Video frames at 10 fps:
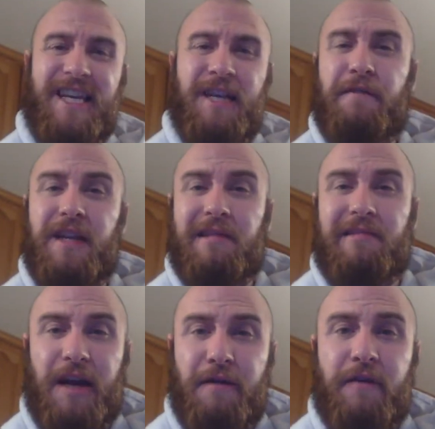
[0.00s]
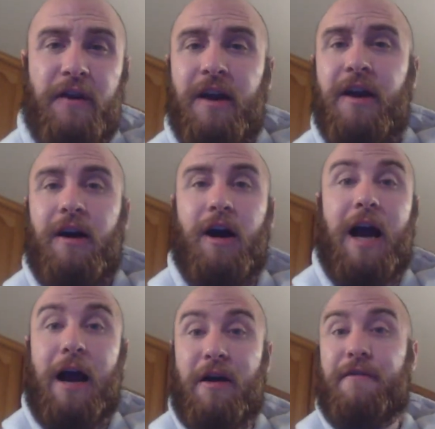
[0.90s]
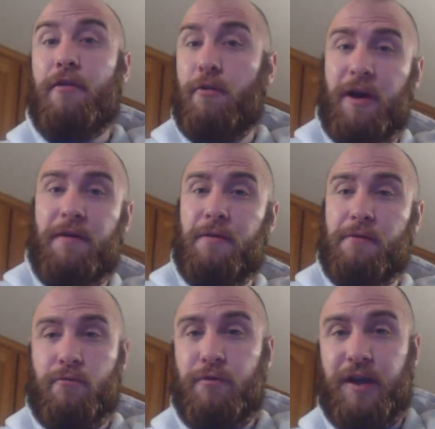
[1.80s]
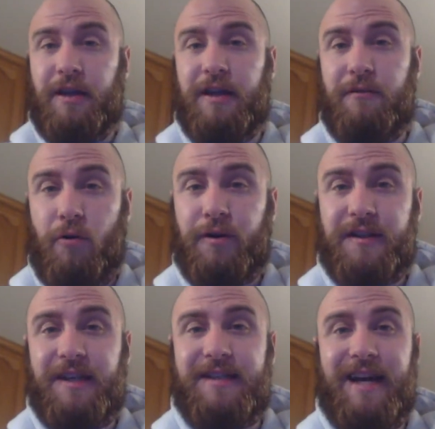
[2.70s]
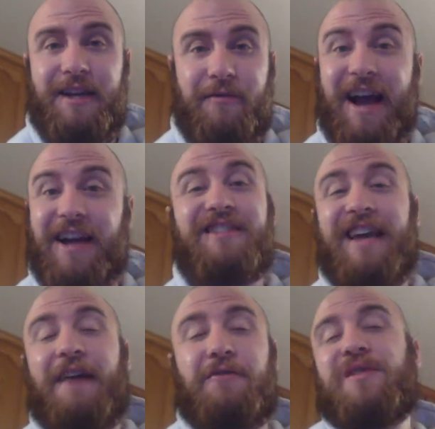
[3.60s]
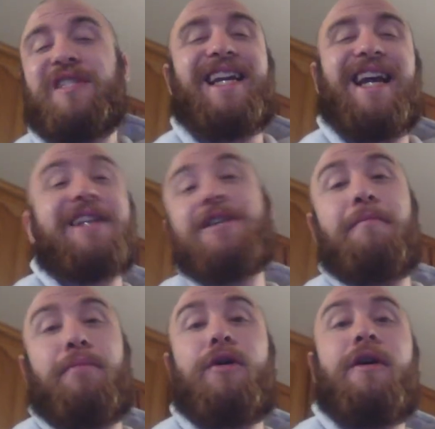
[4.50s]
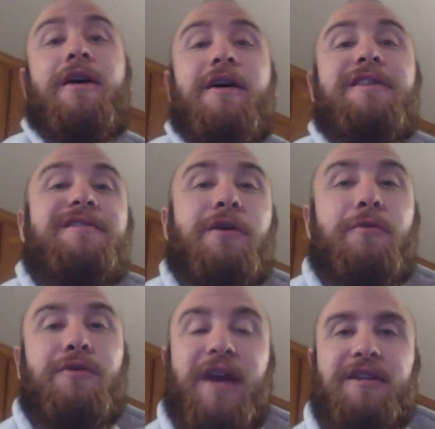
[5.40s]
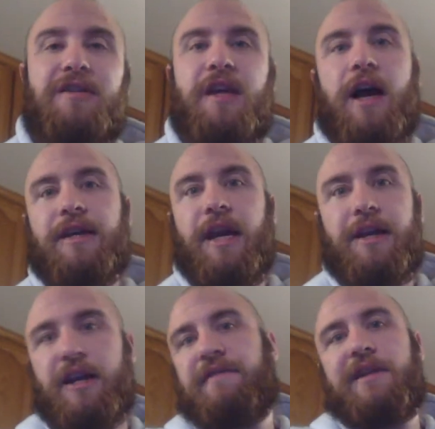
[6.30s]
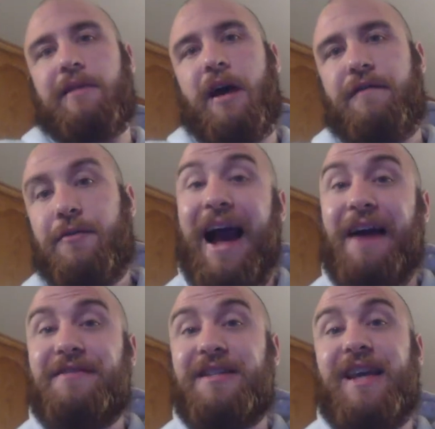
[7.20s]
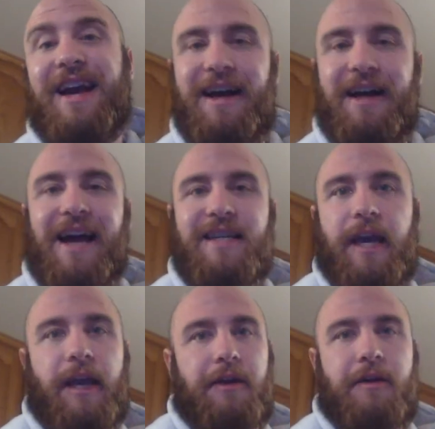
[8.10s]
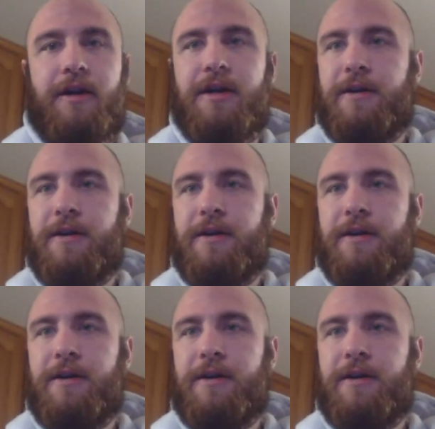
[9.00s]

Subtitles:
infinite life. However, the way that the ruling it works is that you actually have to state a number. So you can't just say I gain infinite life. You have to say I gain,